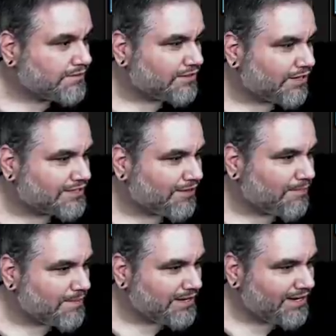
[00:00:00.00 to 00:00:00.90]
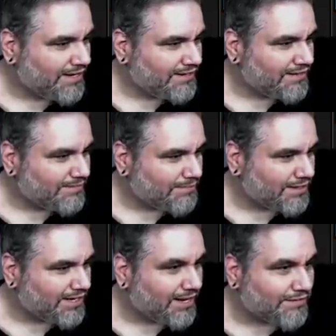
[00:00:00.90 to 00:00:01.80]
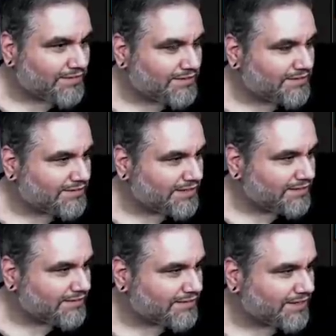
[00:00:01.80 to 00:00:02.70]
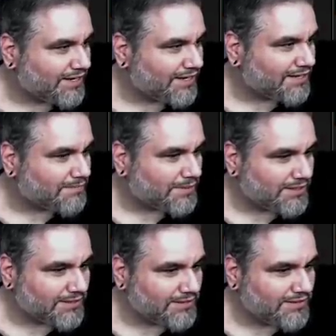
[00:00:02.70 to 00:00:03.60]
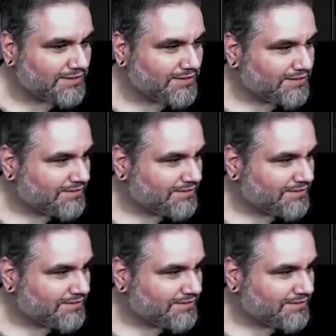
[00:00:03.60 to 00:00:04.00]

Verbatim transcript: Do your thoughts scour me again? Buddy, I have Torrential Gearhulk in hand, my dude.